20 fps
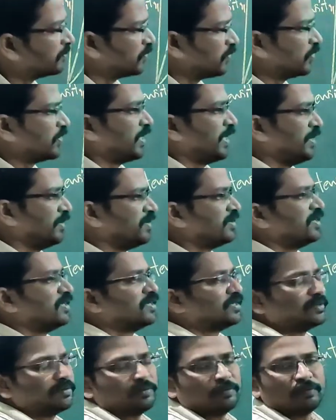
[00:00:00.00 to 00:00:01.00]
Okay,
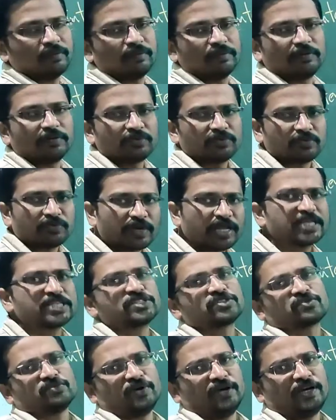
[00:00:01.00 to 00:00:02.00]
known
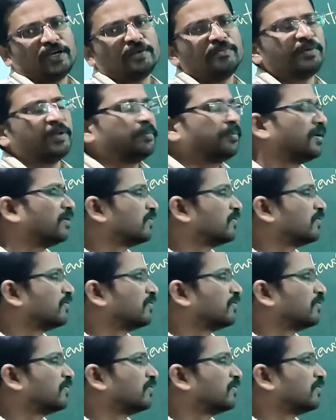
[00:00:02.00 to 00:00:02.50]
as quantum. Number